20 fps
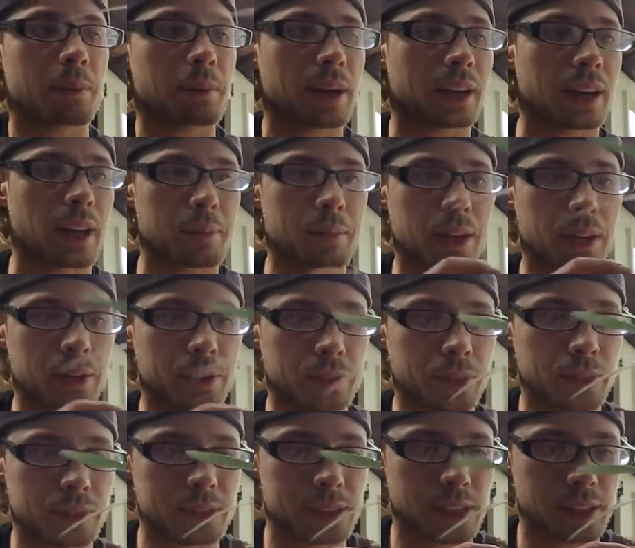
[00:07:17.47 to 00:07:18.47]
in mind, I'm
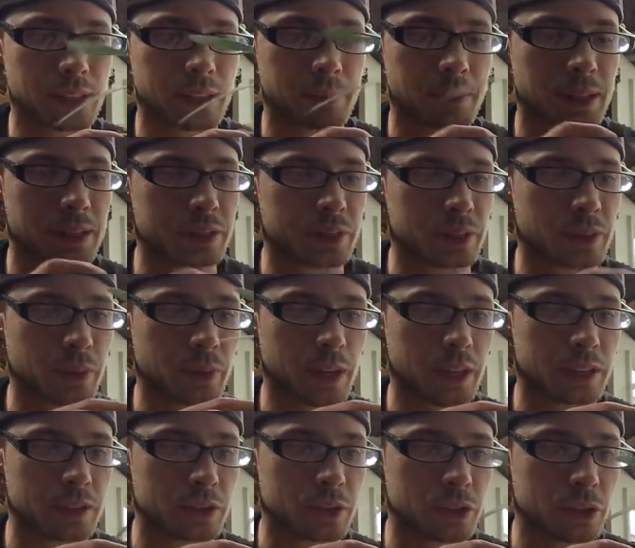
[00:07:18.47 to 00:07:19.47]
introducing them into
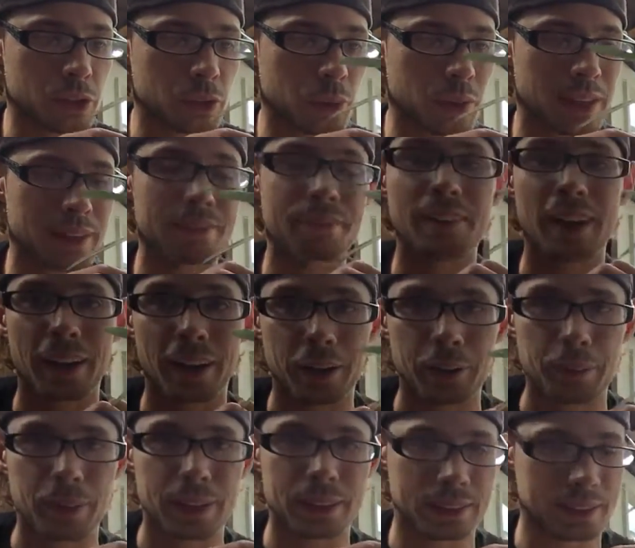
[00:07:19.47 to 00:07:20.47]
a new
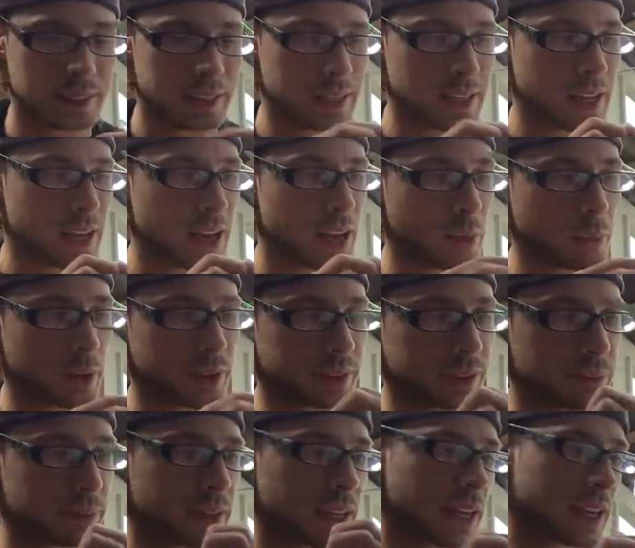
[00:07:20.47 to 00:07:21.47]
environment. I want
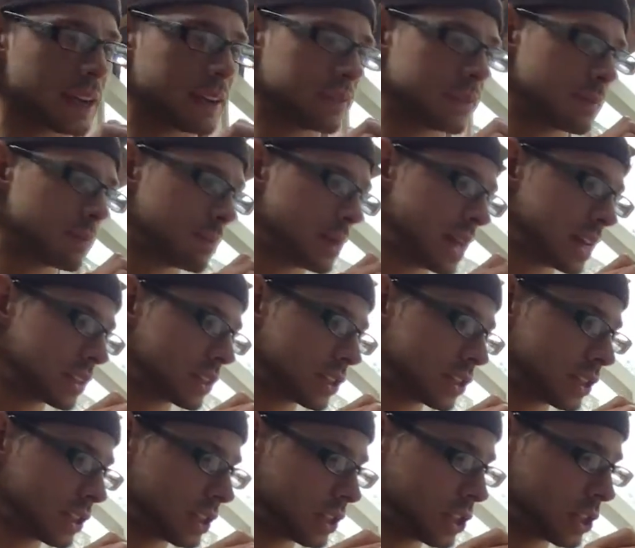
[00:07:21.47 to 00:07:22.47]
them to have the
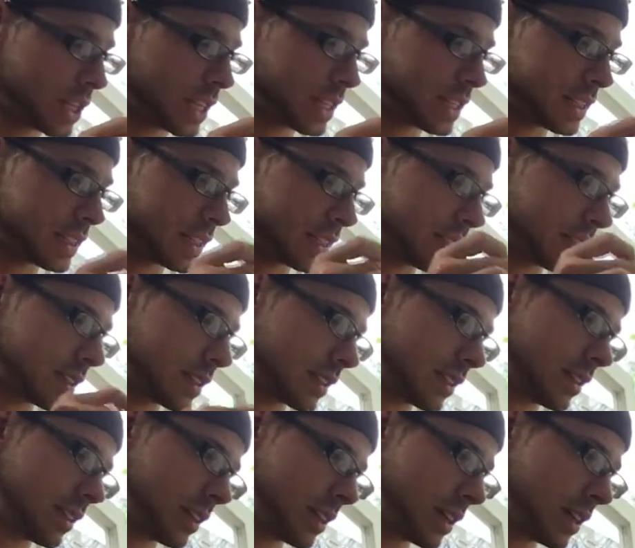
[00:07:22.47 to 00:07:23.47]
best chances.
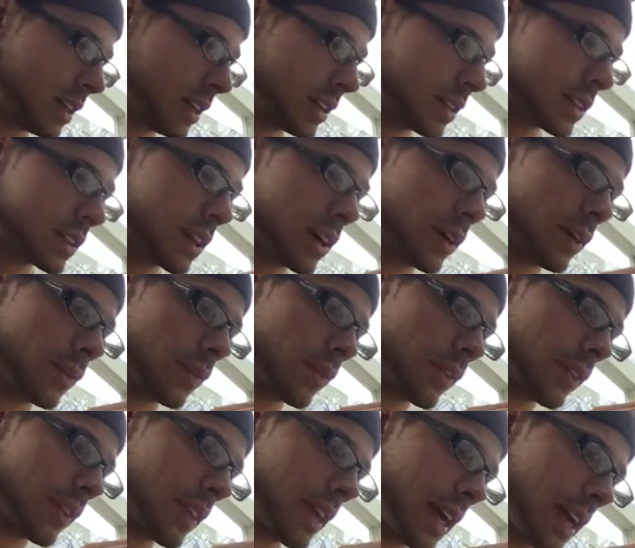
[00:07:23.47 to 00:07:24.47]
So
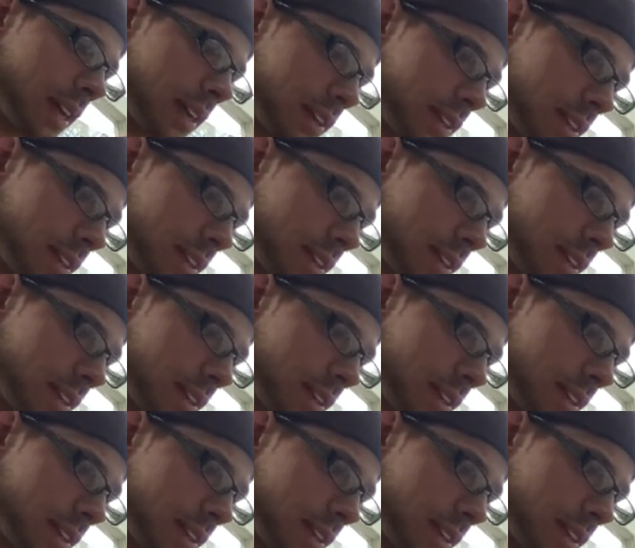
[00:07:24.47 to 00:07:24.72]
that